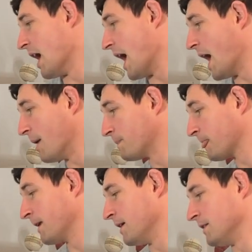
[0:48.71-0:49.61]
Then
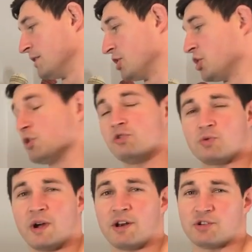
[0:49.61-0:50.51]
um, the huge
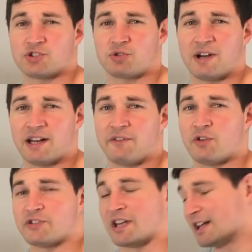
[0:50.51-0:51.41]
one, Australia
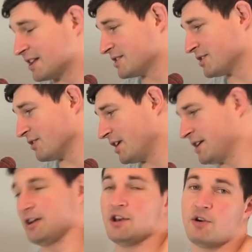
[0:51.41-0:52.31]
versus England
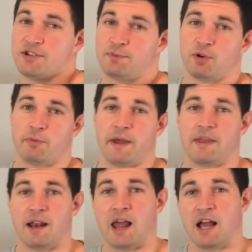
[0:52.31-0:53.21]
tonight. I know I spoke about
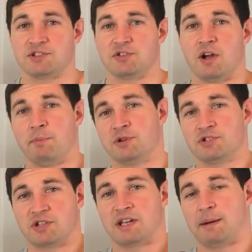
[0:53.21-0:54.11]
that last night, but
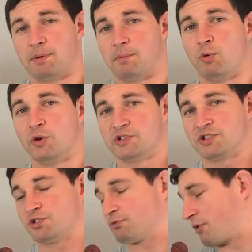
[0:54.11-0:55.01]
just a couple of points
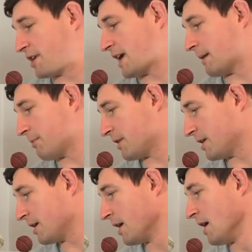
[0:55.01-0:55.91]
just to recap
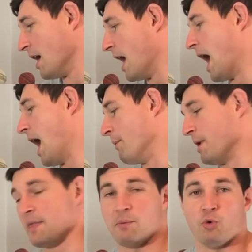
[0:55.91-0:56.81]
there. Um,
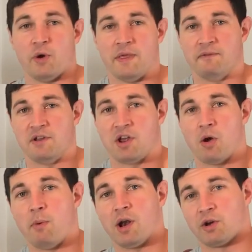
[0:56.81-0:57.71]
and then we'll end the
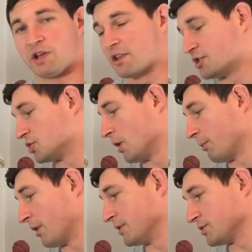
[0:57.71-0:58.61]
video by looking at the
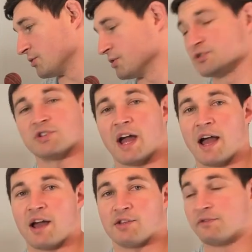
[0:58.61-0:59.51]
top run scorers
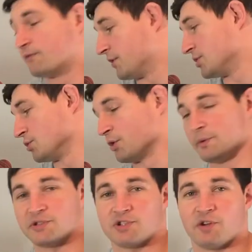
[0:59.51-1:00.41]
uh, for the
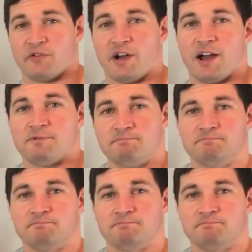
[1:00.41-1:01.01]
tournament so far.